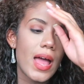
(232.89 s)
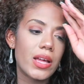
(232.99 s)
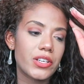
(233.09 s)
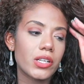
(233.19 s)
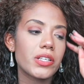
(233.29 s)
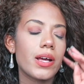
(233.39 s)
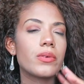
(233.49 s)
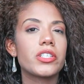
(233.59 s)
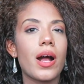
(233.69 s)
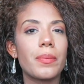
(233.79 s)
and Josh and I
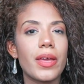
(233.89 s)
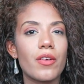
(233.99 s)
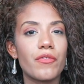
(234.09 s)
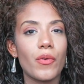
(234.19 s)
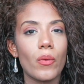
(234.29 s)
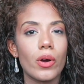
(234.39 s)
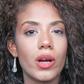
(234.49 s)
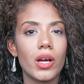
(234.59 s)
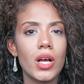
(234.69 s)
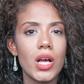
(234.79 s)
were shopping
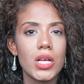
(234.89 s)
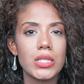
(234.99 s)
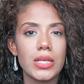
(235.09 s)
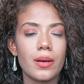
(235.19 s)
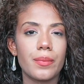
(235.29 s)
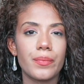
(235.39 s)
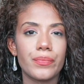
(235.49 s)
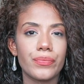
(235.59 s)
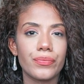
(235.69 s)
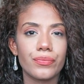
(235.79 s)
for some